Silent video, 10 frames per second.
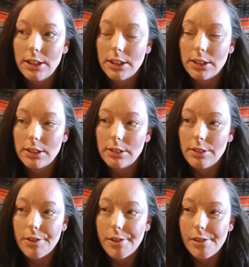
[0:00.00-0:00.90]

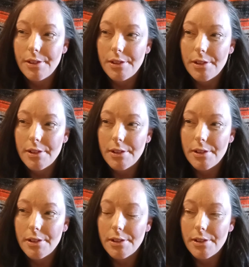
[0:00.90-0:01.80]

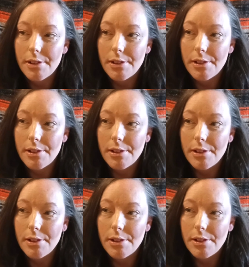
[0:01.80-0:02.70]
(silence)